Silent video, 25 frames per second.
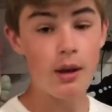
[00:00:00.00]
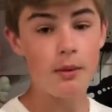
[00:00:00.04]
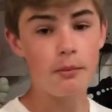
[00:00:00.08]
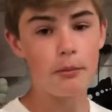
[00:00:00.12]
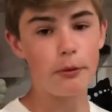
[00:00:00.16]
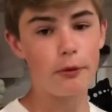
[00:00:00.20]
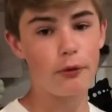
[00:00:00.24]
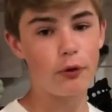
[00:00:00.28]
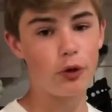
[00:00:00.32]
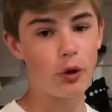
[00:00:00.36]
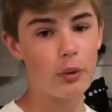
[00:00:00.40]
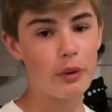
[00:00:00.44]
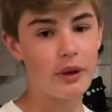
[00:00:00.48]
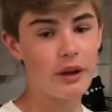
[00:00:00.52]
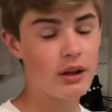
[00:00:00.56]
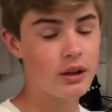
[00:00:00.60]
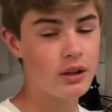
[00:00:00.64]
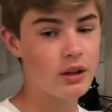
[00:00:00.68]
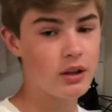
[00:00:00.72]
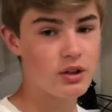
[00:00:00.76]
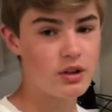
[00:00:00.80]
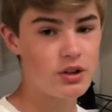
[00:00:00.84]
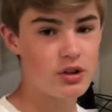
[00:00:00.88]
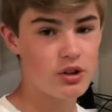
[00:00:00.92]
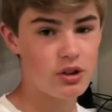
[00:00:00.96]
Before we get
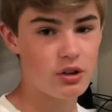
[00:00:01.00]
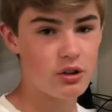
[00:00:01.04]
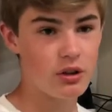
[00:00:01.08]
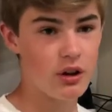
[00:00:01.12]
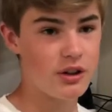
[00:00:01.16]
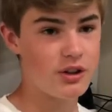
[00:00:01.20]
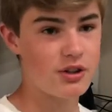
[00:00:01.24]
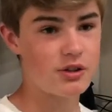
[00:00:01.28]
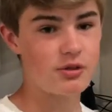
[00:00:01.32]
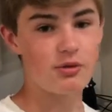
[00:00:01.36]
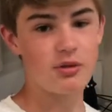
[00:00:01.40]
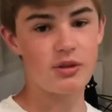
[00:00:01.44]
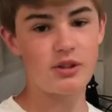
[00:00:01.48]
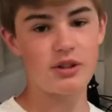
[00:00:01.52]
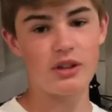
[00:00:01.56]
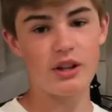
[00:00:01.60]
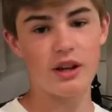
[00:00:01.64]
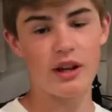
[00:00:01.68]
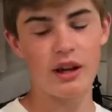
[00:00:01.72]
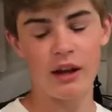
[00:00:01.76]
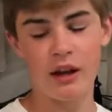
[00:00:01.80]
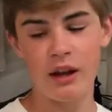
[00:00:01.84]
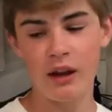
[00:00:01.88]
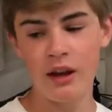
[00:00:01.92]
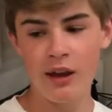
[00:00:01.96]
into the shoe, I just want to
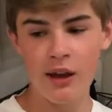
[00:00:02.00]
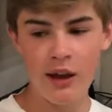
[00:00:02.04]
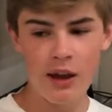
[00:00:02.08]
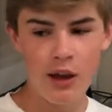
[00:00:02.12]
say